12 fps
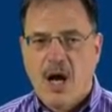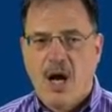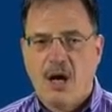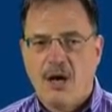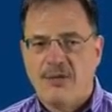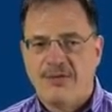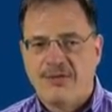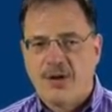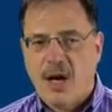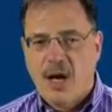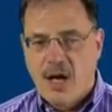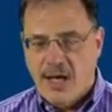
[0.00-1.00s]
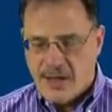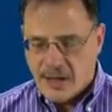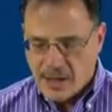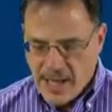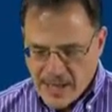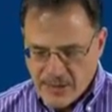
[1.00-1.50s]
of an
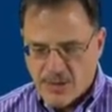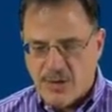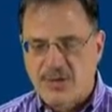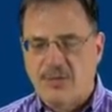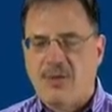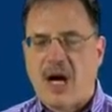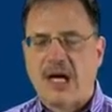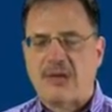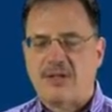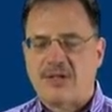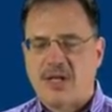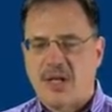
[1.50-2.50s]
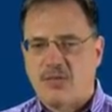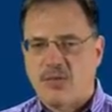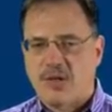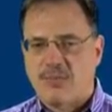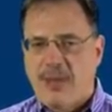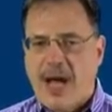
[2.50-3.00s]
electoral democracy in
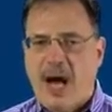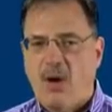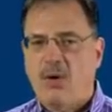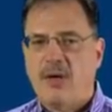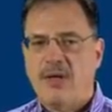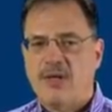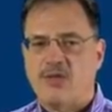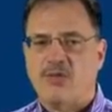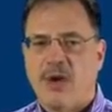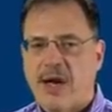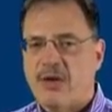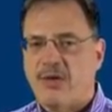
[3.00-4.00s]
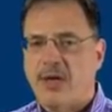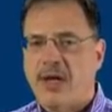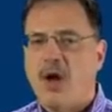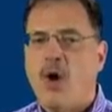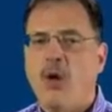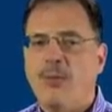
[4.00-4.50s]
which power is
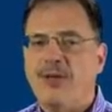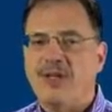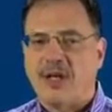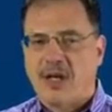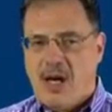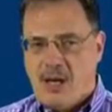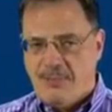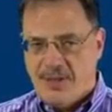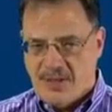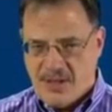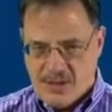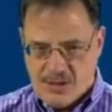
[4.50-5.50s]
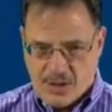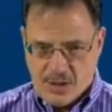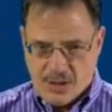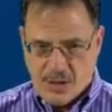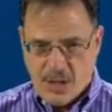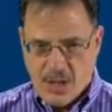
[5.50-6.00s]
regularly open to
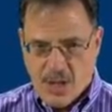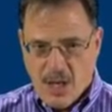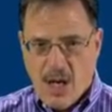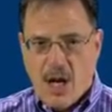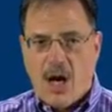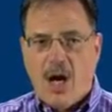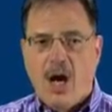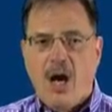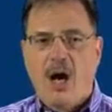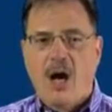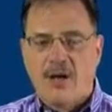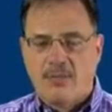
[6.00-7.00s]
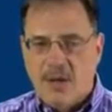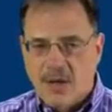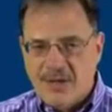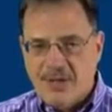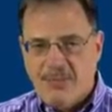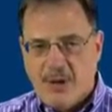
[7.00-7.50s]
competition on a
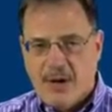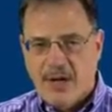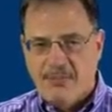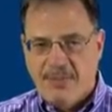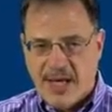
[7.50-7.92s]
multi-party